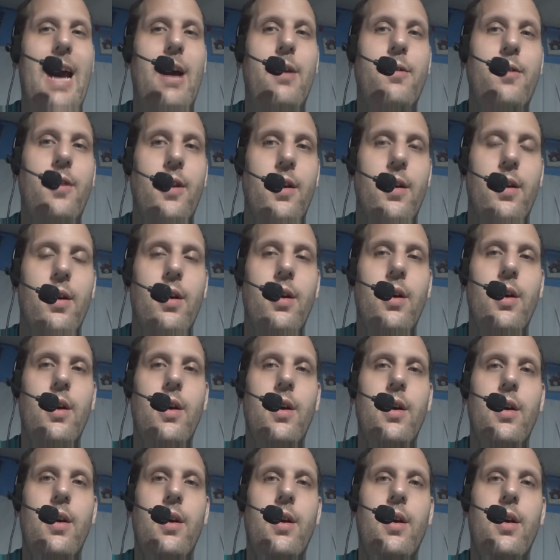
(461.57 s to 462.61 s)
trying
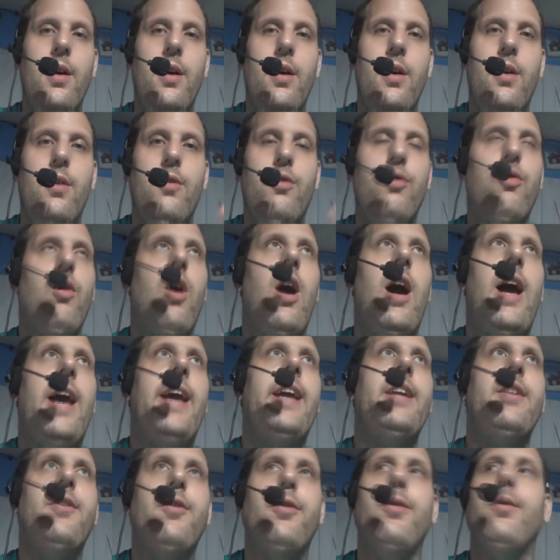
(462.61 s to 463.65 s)
to
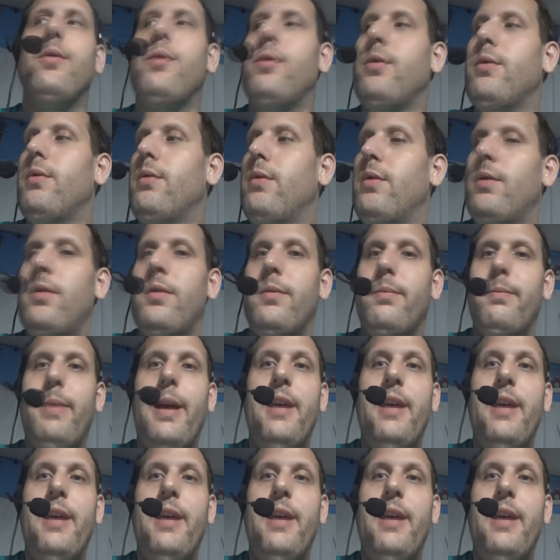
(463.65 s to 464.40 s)
basically defeat the system.